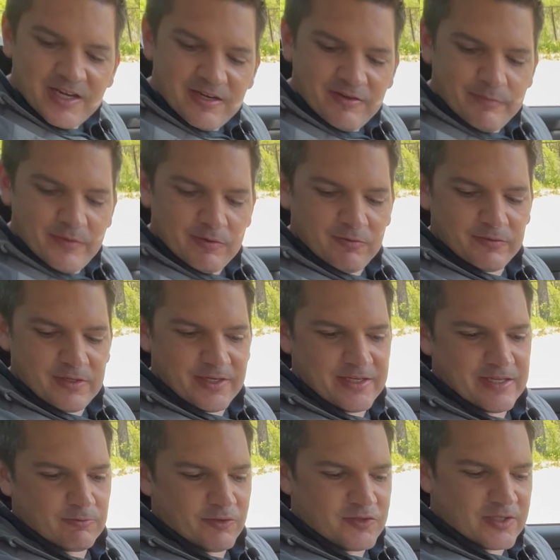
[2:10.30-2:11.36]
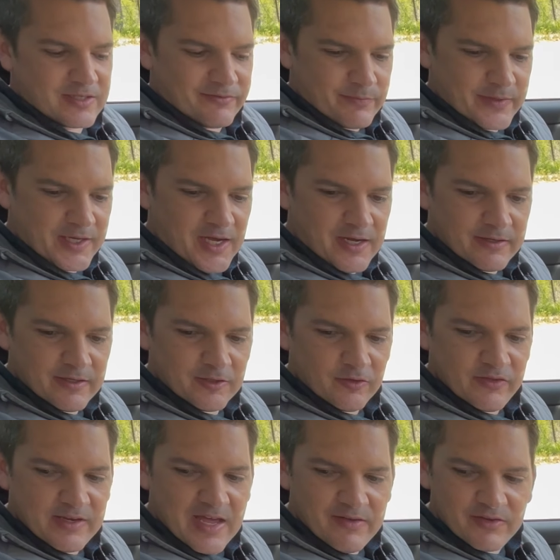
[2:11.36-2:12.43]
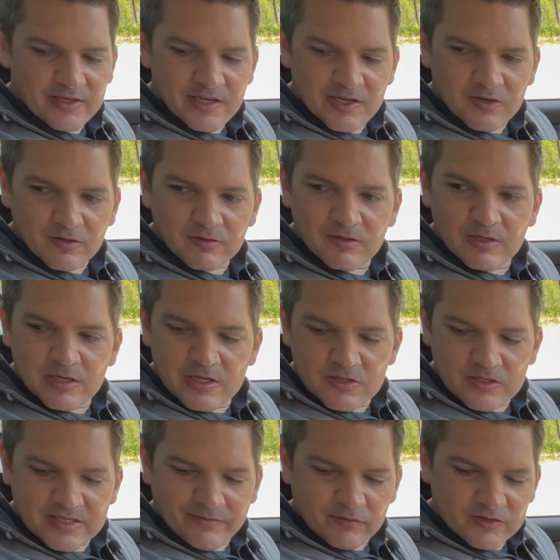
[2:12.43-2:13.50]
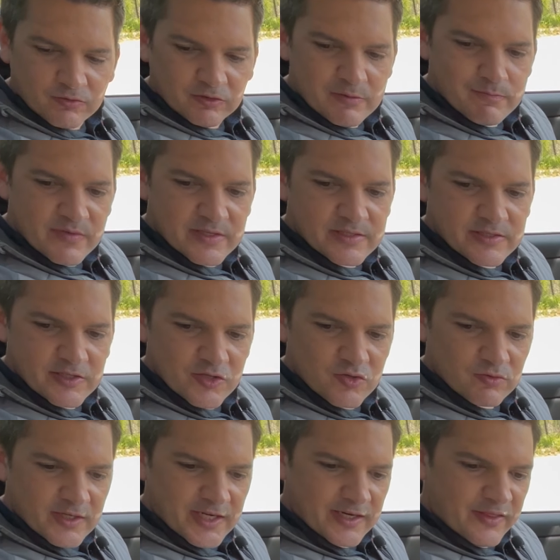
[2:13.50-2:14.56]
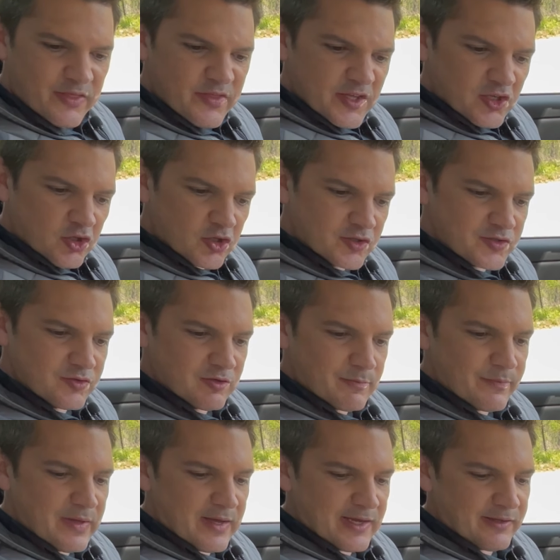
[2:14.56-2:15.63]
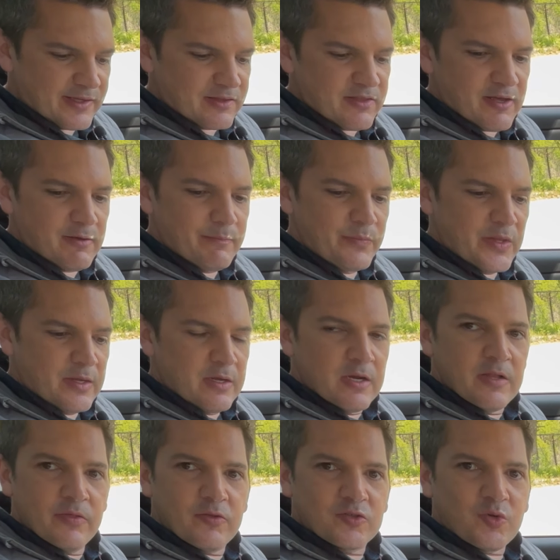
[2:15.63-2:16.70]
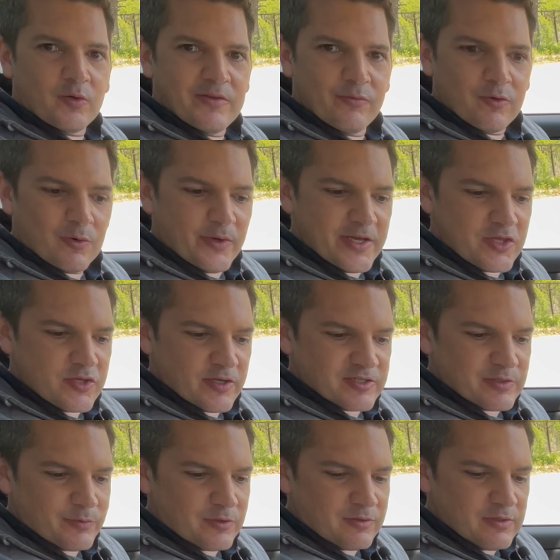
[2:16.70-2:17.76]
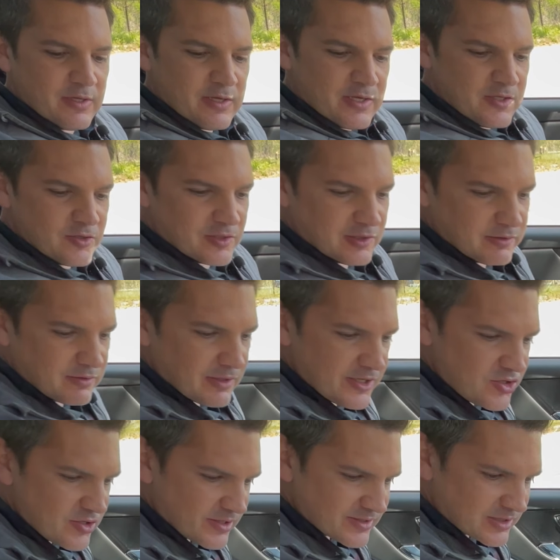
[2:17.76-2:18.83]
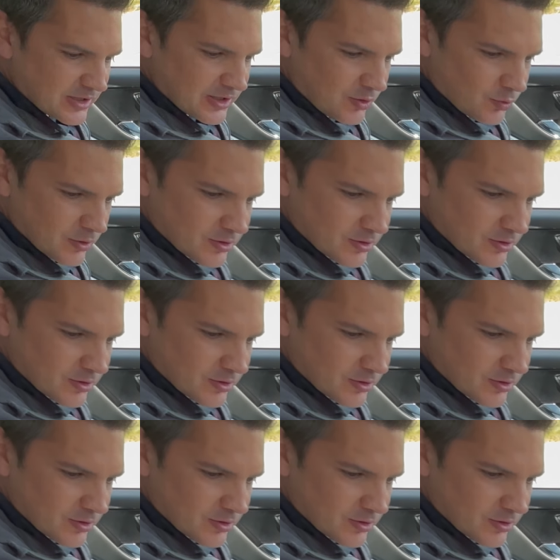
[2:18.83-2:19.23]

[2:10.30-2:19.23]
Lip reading: of them. They, again, really took that from the Continental and the Navigator. Just have this really mid-century kind of thin look to them. I like that. They're 24-way adjustable. You can adjust the lower